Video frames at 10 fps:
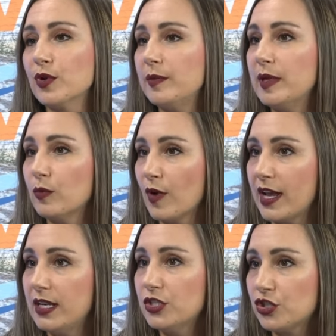their premium
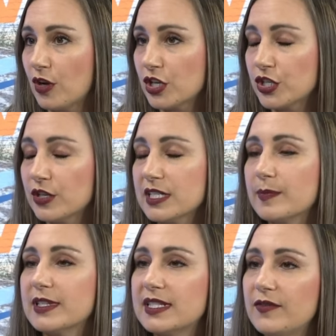rating structure,
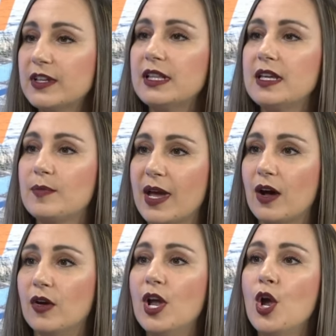specifically
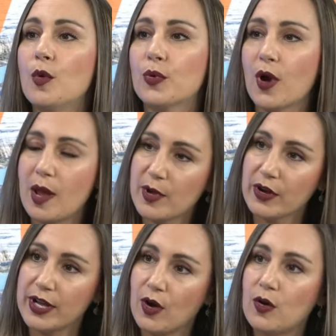about
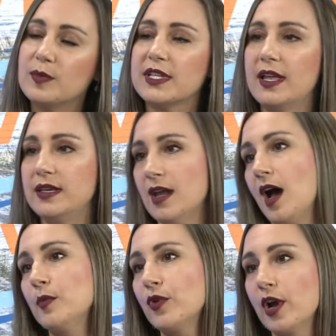primary homes and
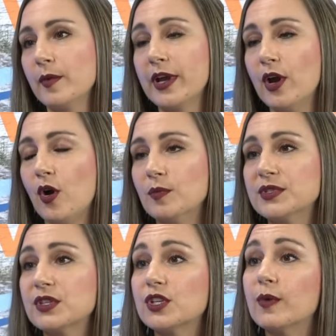non-primary
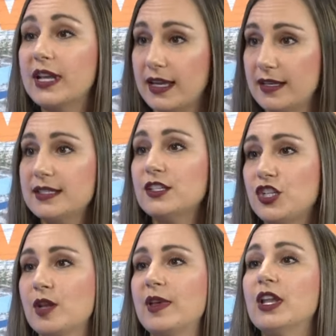homes. Okay. So it is
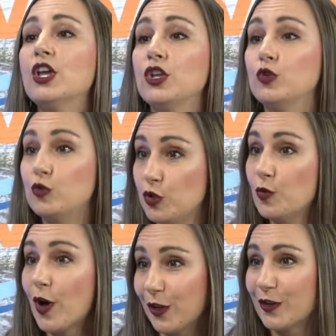legitimate. You
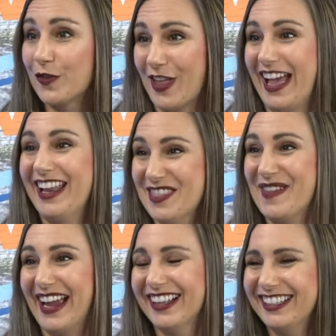do want to look for that in
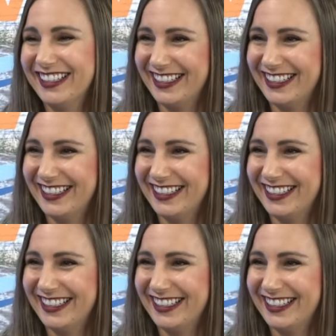the mail.